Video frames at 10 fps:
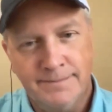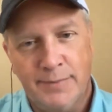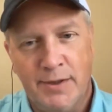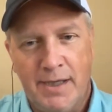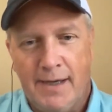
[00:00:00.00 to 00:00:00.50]

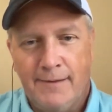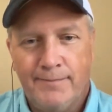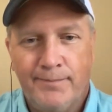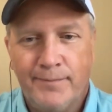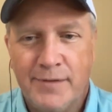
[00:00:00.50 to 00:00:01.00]
But yeah,
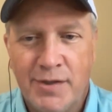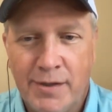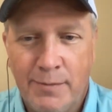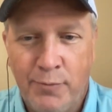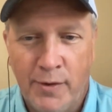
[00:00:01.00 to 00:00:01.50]
it's a
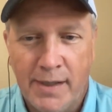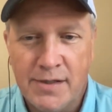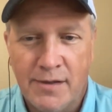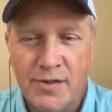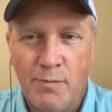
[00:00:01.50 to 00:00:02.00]
good point.
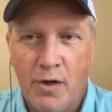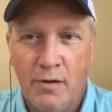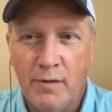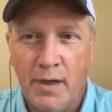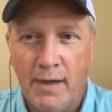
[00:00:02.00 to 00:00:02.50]
It's a
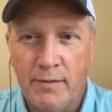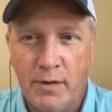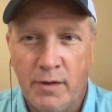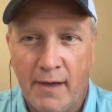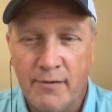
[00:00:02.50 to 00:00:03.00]
small uh,
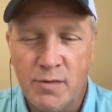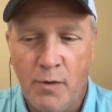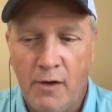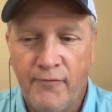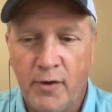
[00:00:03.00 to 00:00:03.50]
you got
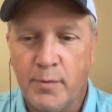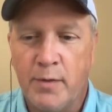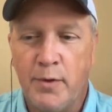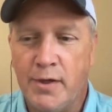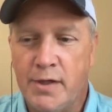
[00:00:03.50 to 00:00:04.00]
small film
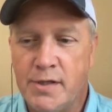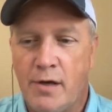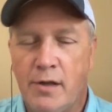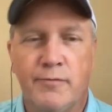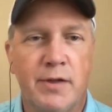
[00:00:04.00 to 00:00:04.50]
communities
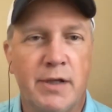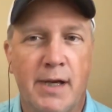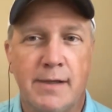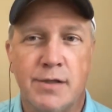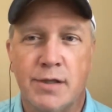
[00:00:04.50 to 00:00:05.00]
all over the
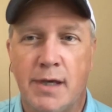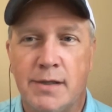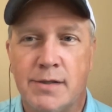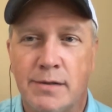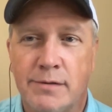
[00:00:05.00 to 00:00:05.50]
United
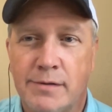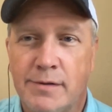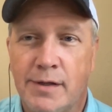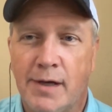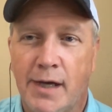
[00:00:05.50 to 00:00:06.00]
States,
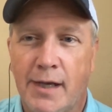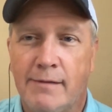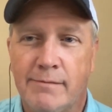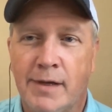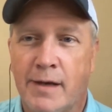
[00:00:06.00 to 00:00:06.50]
and you
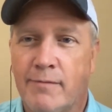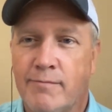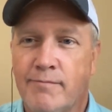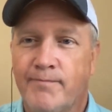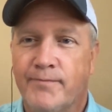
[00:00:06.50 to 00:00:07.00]
gotta you know
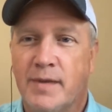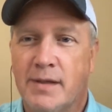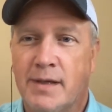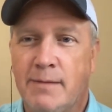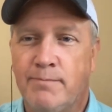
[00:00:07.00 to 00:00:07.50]

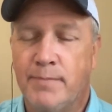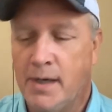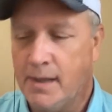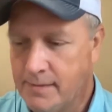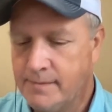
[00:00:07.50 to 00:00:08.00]
keep
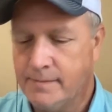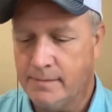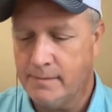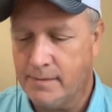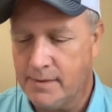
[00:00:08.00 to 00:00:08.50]
uh,
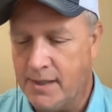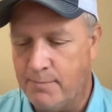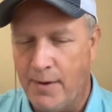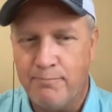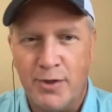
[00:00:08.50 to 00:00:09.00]

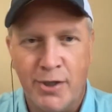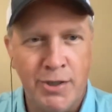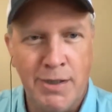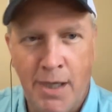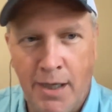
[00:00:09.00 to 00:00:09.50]
keep up your
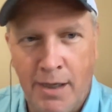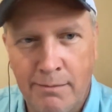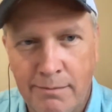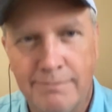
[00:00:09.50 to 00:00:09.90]
good name.